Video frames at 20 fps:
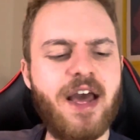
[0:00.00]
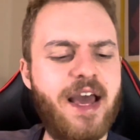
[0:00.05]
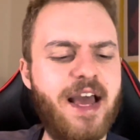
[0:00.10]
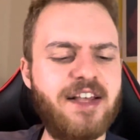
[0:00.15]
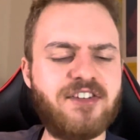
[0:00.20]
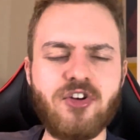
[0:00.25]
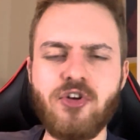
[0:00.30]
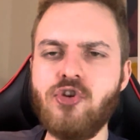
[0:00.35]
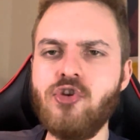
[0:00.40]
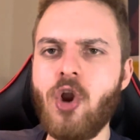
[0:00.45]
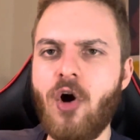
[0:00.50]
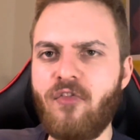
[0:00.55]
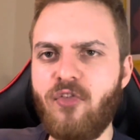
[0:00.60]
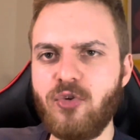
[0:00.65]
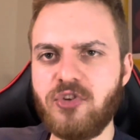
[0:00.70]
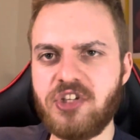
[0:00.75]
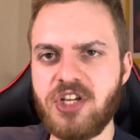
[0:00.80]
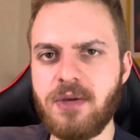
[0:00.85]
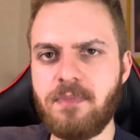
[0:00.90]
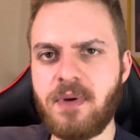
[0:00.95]
It's a
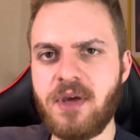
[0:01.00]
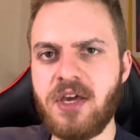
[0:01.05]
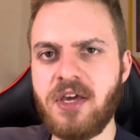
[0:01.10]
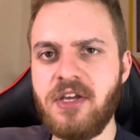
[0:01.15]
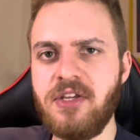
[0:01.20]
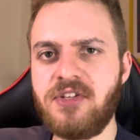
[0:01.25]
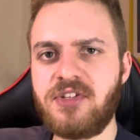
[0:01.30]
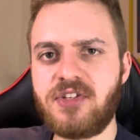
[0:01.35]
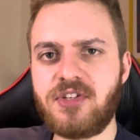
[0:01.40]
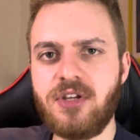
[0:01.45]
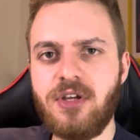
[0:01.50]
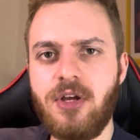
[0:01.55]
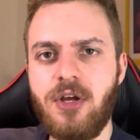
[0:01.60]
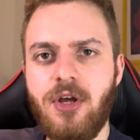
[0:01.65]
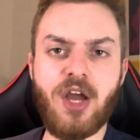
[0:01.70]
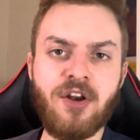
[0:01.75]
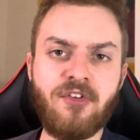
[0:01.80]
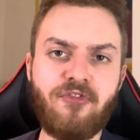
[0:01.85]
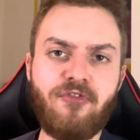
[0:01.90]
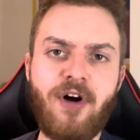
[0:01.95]
novelty piece.
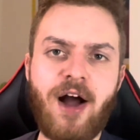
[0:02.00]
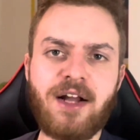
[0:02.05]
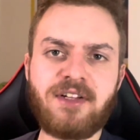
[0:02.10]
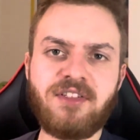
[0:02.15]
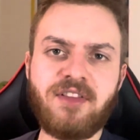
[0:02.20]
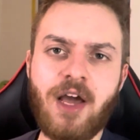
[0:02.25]
In fact,